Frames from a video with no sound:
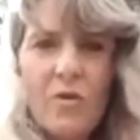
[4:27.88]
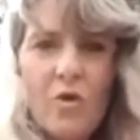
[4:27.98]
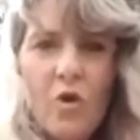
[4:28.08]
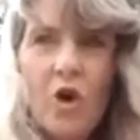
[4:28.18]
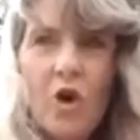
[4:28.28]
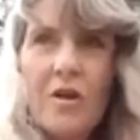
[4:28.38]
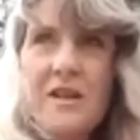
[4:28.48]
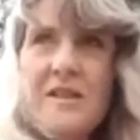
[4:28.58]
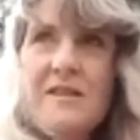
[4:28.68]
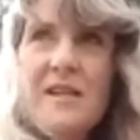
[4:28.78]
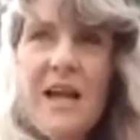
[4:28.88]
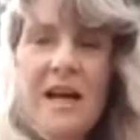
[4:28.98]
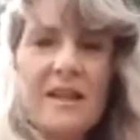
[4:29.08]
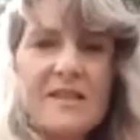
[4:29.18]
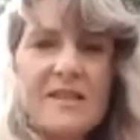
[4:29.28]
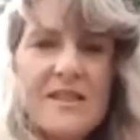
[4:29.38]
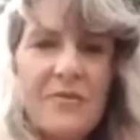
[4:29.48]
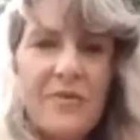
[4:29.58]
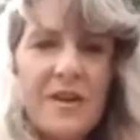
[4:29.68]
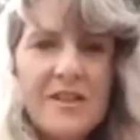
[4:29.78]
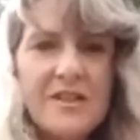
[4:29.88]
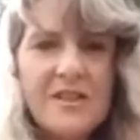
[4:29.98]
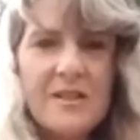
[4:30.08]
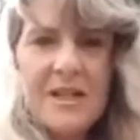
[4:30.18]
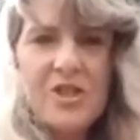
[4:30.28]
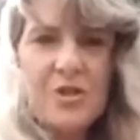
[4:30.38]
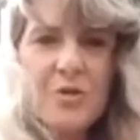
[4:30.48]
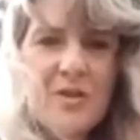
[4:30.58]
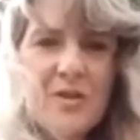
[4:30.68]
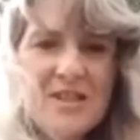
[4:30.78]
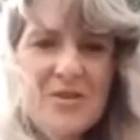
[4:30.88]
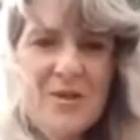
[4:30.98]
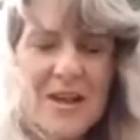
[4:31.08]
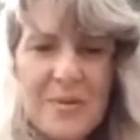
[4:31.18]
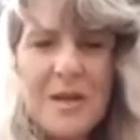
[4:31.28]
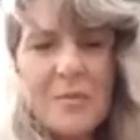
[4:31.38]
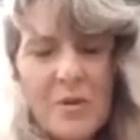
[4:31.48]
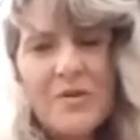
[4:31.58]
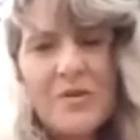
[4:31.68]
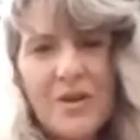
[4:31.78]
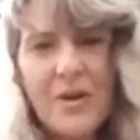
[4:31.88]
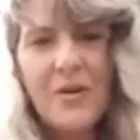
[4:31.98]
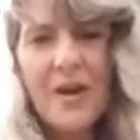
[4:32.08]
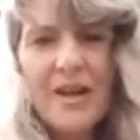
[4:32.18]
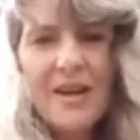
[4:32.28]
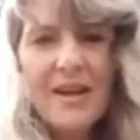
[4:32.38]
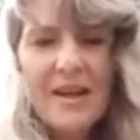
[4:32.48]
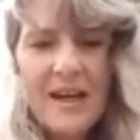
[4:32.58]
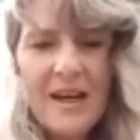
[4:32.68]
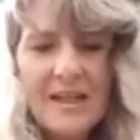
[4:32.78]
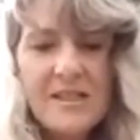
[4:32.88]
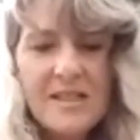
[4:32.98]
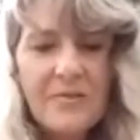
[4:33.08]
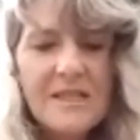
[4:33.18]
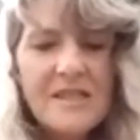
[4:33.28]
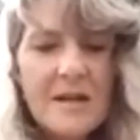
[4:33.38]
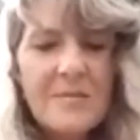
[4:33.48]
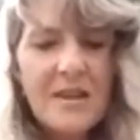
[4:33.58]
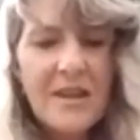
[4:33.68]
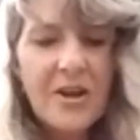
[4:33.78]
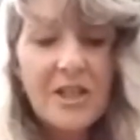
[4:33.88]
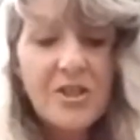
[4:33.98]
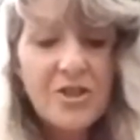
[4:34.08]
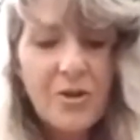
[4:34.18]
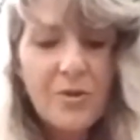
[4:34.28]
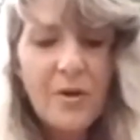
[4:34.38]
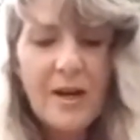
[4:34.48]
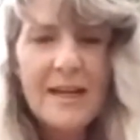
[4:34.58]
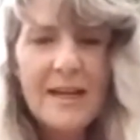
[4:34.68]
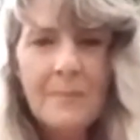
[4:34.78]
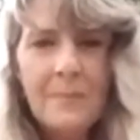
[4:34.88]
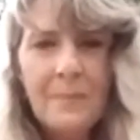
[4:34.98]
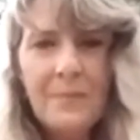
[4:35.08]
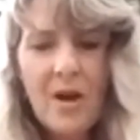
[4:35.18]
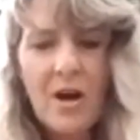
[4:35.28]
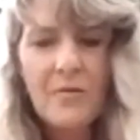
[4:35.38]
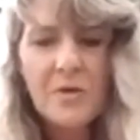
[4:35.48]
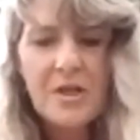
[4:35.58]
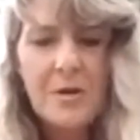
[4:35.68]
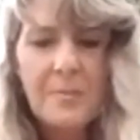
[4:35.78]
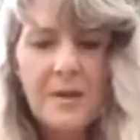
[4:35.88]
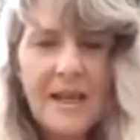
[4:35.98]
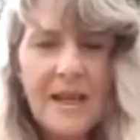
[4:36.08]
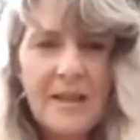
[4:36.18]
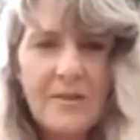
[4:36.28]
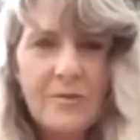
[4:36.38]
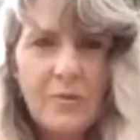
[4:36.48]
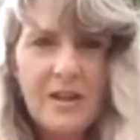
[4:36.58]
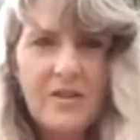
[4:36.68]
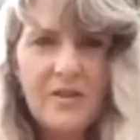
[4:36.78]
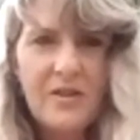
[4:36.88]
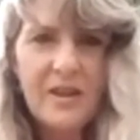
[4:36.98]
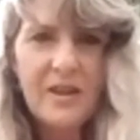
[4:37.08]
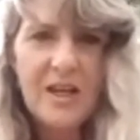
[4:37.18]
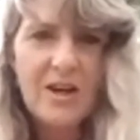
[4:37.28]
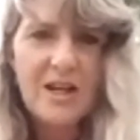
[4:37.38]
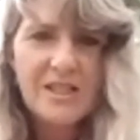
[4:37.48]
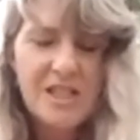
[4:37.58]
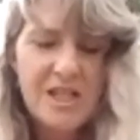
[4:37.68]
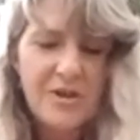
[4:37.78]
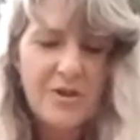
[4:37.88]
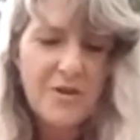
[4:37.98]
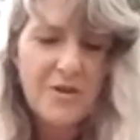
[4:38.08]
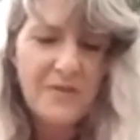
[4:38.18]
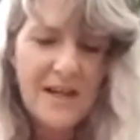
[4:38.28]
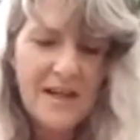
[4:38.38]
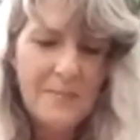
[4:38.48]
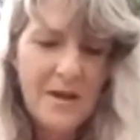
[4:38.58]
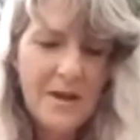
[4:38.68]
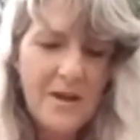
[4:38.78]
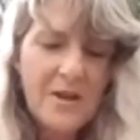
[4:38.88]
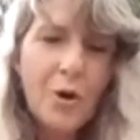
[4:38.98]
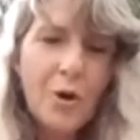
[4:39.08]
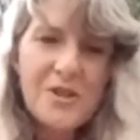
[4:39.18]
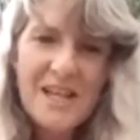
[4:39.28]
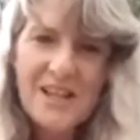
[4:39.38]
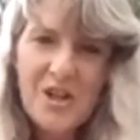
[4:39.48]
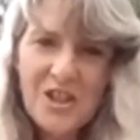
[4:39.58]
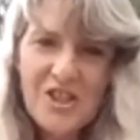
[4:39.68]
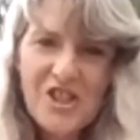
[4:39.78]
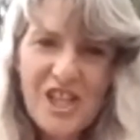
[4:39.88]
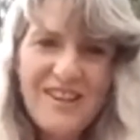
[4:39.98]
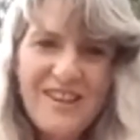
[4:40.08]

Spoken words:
auras, colors, different interdimensional things around people. So it's definitely something that I do. I've also played with the idea of thought technology,